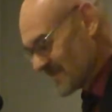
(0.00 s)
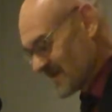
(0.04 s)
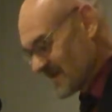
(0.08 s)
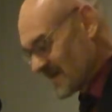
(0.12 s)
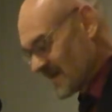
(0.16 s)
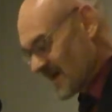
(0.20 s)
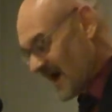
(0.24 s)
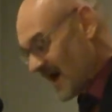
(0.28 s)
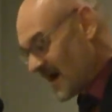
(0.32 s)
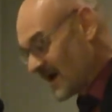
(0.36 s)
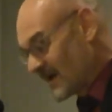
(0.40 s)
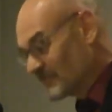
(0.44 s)

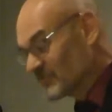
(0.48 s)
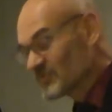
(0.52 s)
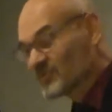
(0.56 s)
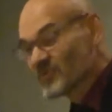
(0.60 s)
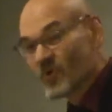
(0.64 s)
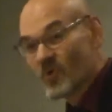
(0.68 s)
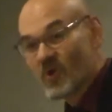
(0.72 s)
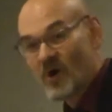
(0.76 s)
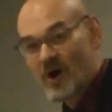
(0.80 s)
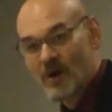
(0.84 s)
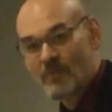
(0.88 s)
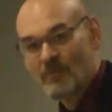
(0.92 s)
I am
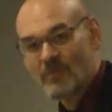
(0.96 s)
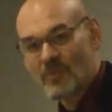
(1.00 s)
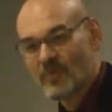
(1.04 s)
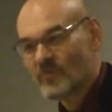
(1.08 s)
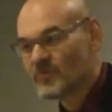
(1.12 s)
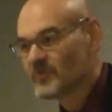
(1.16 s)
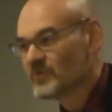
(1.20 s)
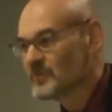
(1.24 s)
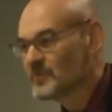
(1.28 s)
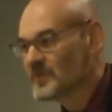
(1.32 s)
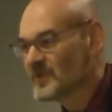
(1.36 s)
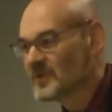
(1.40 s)
so
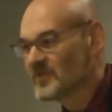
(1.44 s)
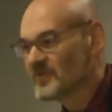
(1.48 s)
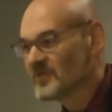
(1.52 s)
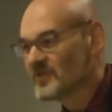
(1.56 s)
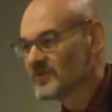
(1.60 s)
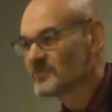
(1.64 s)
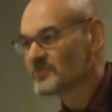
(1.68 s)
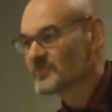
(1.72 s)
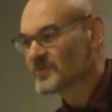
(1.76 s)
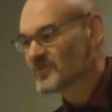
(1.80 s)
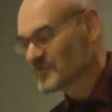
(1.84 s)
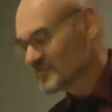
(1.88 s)
humbled to be in
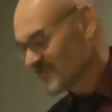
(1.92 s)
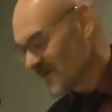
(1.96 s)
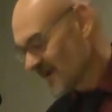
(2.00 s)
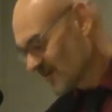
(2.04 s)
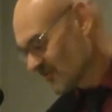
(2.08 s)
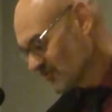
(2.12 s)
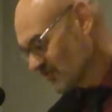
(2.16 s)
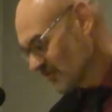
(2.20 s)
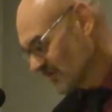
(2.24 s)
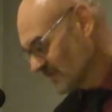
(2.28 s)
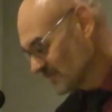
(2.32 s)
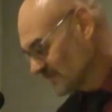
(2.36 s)
this
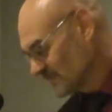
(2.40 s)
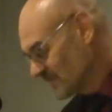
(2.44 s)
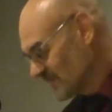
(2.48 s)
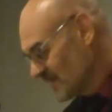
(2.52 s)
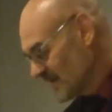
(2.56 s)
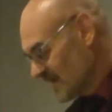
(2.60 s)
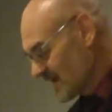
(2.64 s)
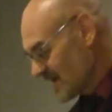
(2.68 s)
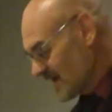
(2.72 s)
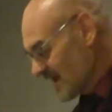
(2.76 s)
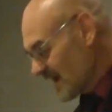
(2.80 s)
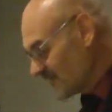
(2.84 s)
profession.
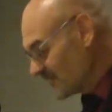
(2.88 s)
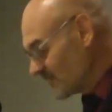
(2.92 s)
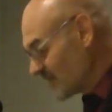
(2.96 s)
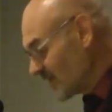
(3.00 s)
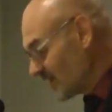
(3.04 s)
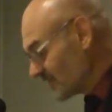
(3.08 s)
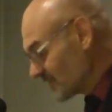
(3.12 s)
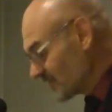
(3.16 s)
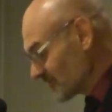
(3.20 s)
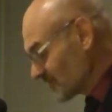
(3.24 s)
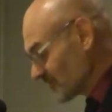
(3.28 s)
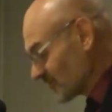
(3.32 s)
Have you
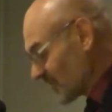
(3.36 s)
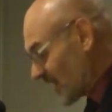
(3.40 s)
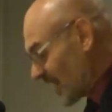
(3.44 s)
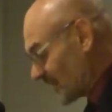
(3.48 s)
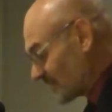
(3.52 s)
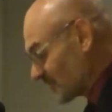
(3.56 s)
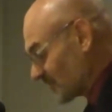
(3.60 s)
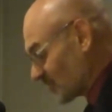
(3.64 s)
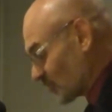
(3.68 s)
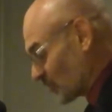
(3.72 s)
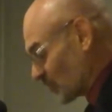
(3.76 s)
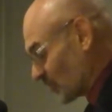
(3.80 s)
ever
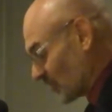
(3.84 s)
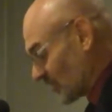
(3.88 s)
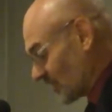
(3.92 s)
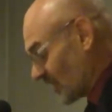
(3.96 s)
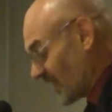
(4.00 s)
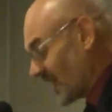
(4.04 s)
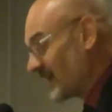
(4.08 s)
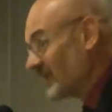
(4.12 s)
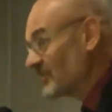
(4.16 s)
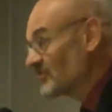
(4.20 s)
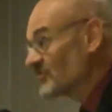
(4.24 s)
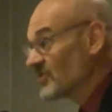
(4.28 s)
stopped to
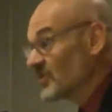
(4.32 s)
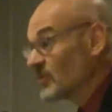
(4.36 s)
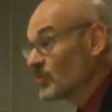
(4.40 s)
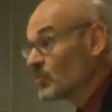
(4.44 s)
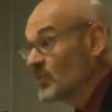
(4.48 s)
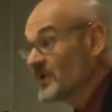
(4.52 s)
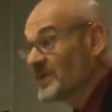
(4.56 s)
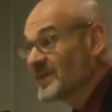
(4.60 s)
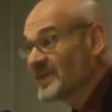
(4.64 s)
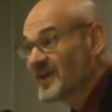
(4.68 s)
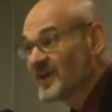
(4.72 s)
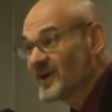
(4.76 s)
realize that
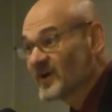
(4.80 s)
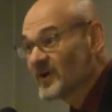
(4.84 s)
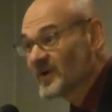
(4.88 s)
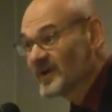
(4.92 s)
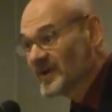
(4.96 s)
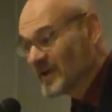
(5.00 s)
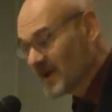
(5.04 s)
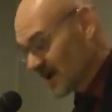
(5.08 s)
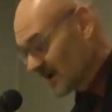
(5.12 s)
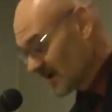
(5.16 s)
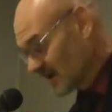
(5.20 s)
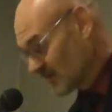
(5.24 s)
we
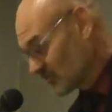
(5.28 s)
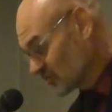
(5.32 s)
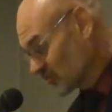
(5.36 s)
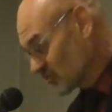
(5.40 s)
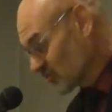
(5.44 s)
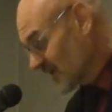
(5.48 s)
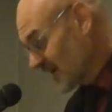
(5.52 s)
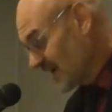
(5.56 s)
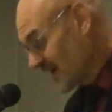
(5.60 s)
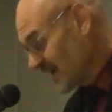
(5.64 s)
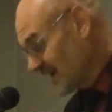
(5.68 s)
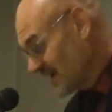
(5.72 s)
carry on a
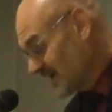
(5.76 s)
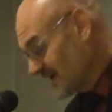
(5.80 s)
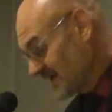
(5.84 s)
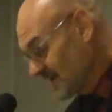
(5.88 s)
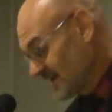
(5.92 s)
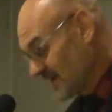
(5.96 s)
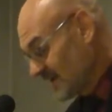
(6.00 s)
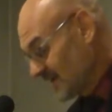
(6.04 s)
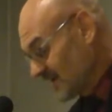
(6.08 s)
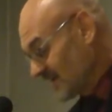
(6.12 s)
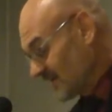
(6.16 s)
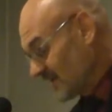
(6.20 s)

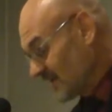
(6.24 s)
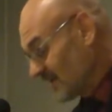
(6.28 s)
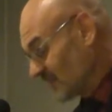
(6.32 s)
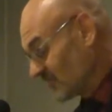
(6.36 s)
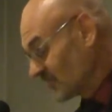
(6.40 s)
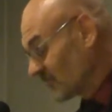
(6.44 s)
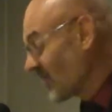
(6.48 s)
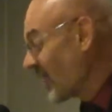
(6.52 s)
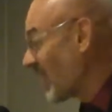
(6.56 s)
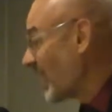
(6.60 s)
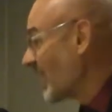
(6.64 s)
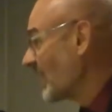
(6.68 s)
trade that
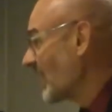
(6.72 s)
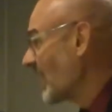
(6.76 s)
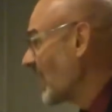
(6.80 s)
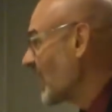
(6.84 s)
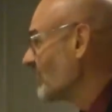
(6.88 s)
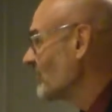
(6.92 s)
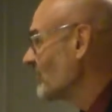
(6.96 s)
has gone on